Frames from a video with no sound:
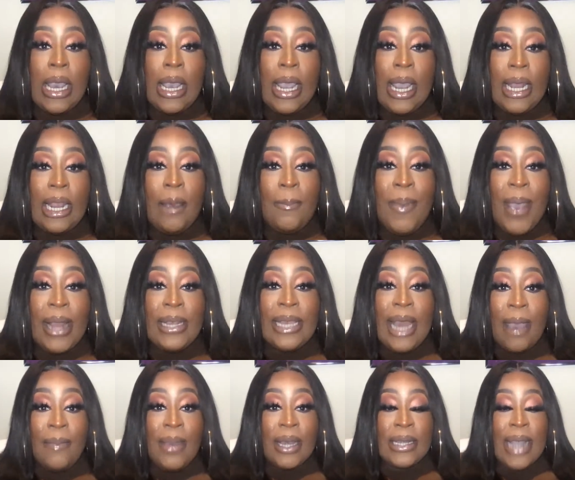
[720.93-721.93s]
In the
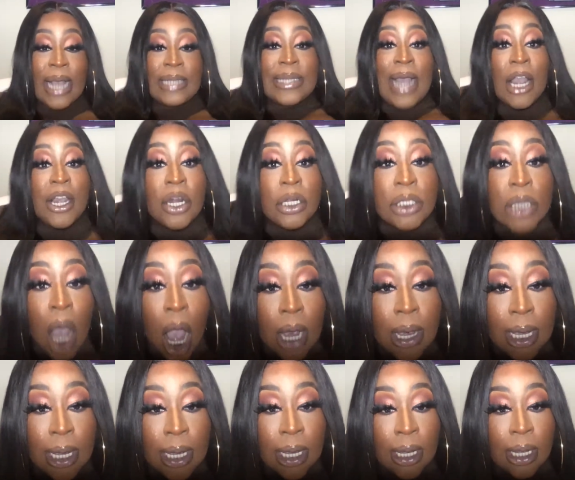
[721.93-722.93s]
pandemic, that's how you're
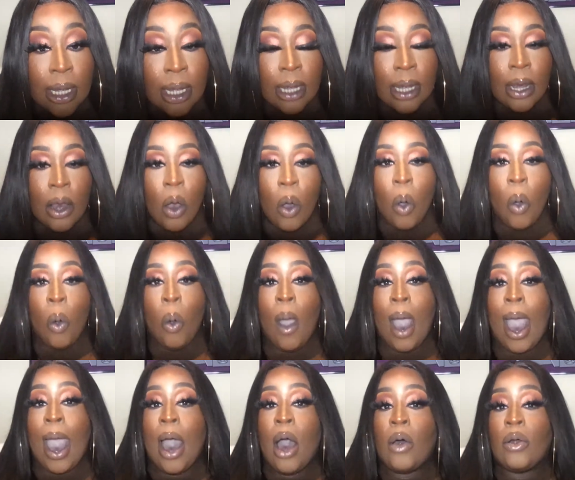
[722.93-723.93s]
talking?
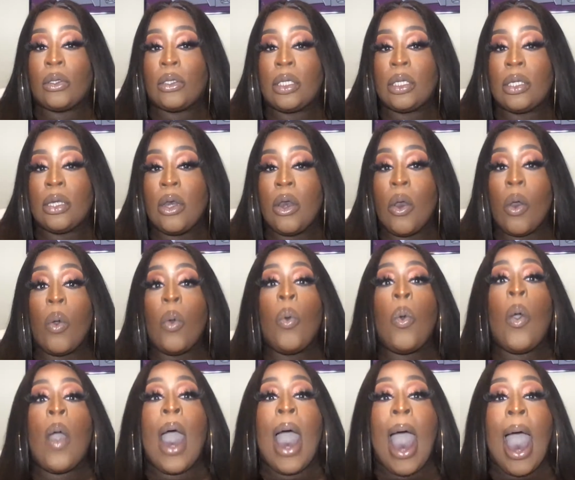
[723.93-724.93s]
Wild.
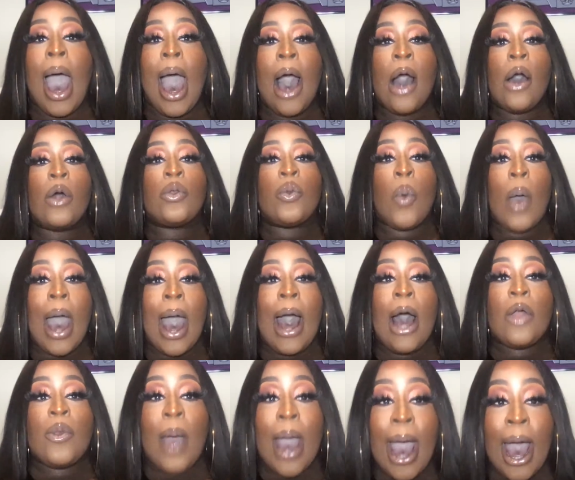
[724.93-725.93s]

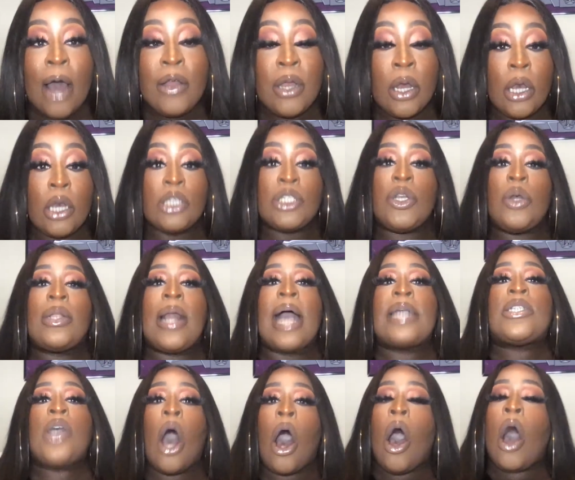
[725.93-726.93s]
So
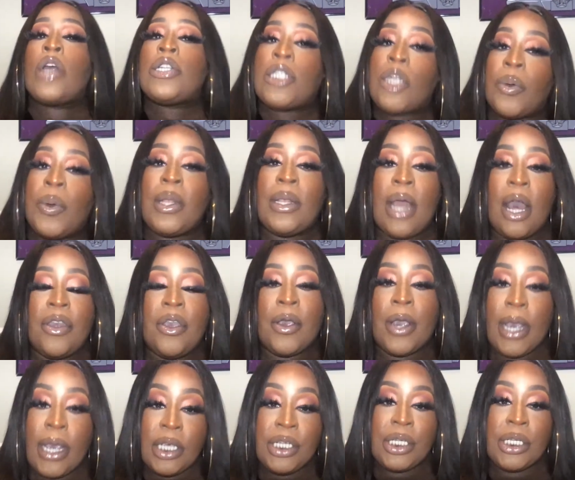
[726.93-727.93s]
that's also another
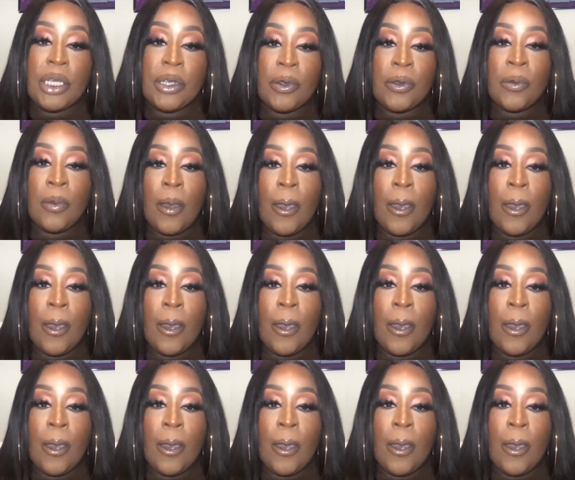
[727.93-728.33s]
issue.